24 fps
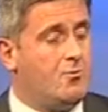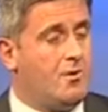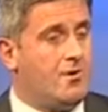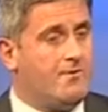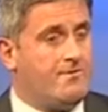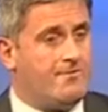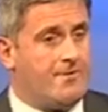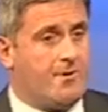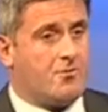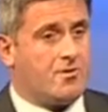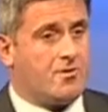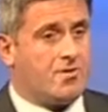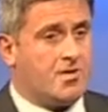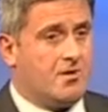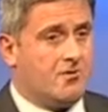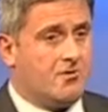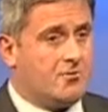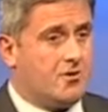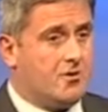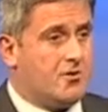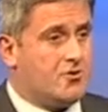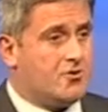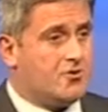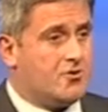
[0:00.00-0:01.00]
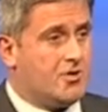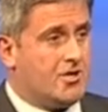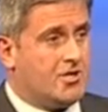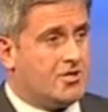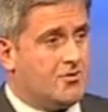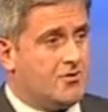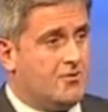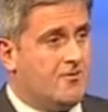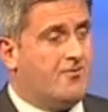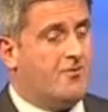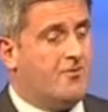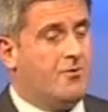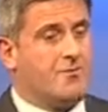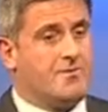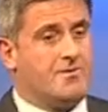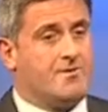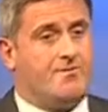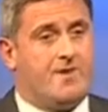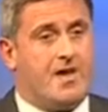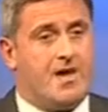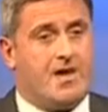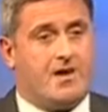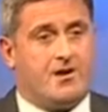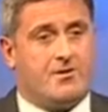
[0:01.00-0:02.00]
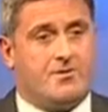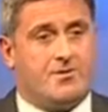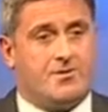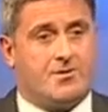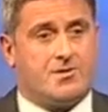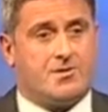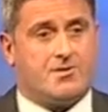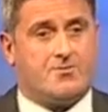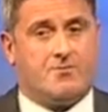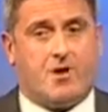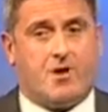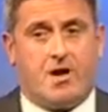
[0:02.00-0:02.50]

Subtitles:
We can focus on traditional forms of violence